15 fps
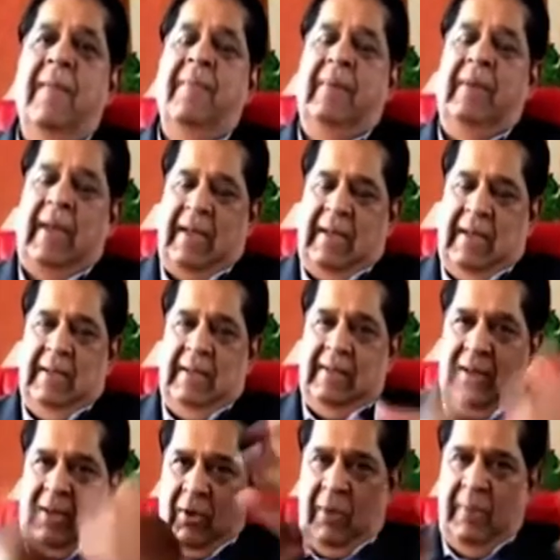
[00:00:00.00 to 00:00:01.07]
getting
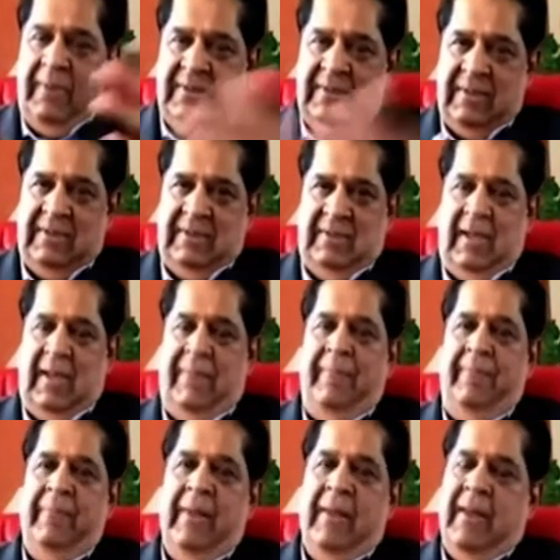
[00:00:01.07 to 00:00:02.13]
their own businesses up,